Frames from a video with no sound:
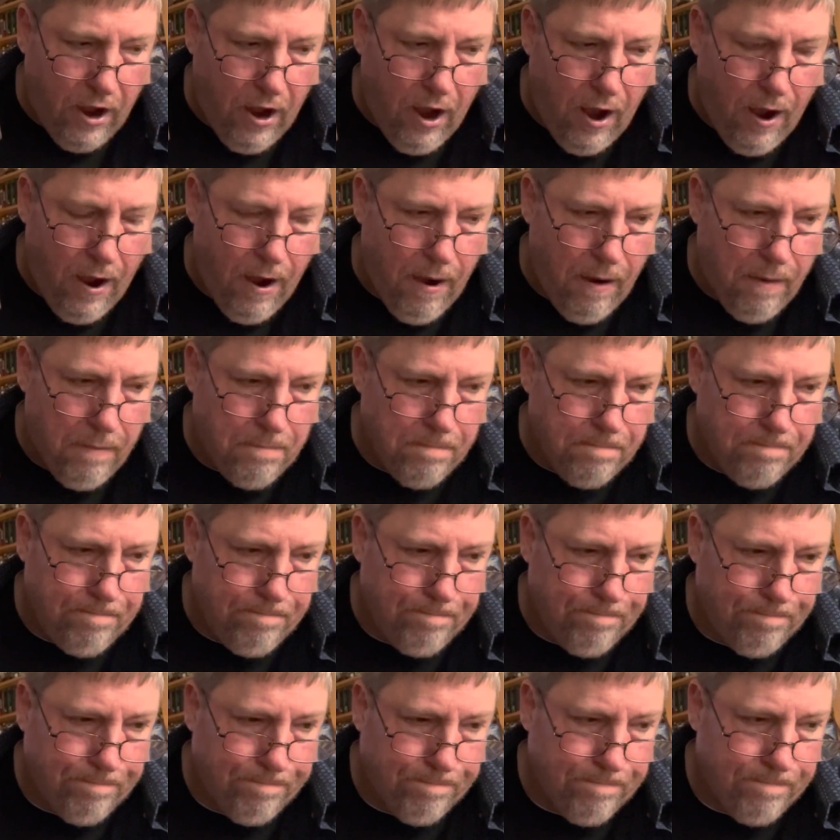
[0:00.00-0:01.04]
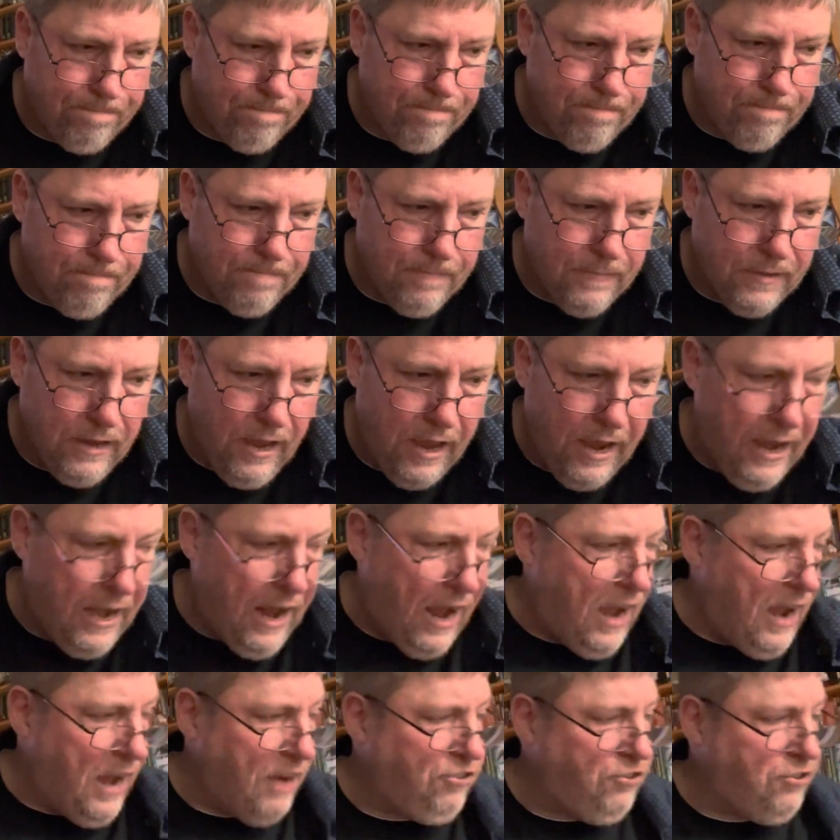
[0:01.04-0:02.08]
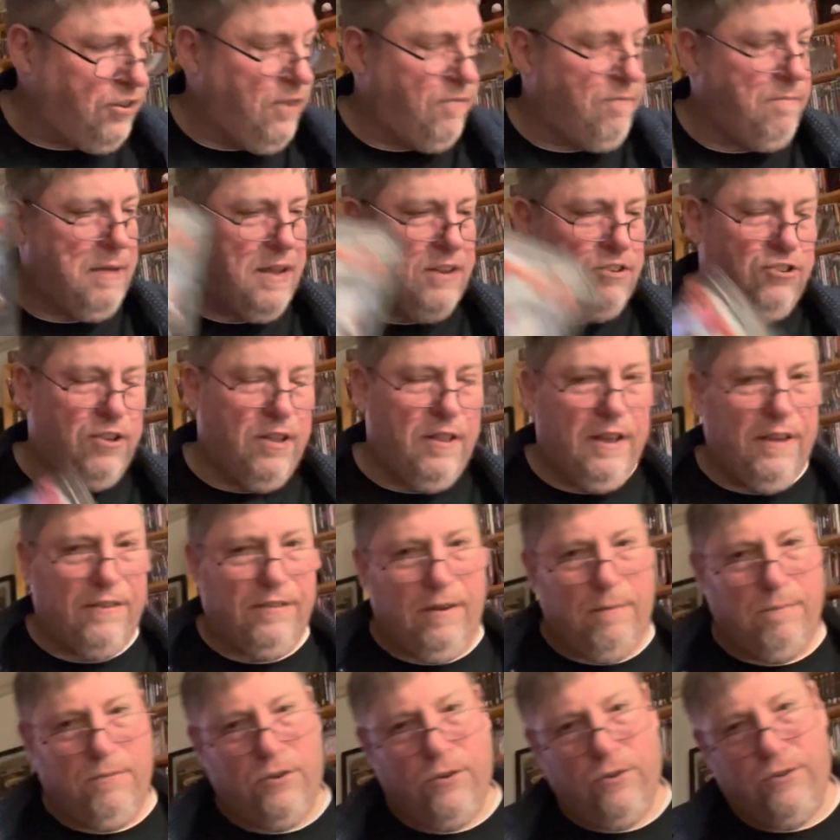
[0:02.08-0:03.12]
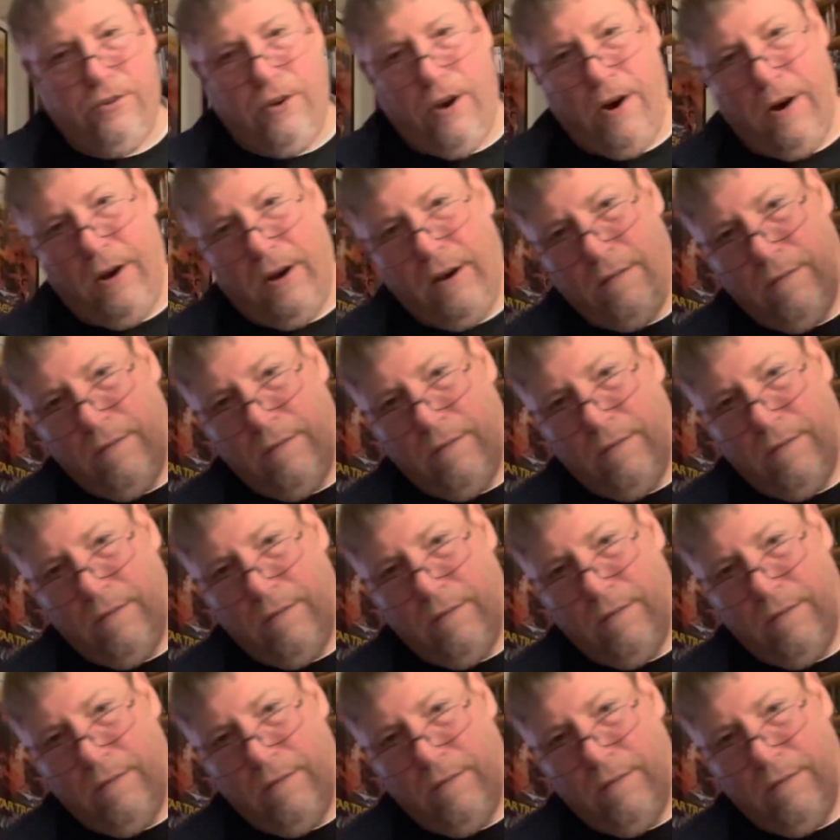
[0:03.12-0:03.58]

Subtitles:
And I should have mentioned this, I'm so sorry,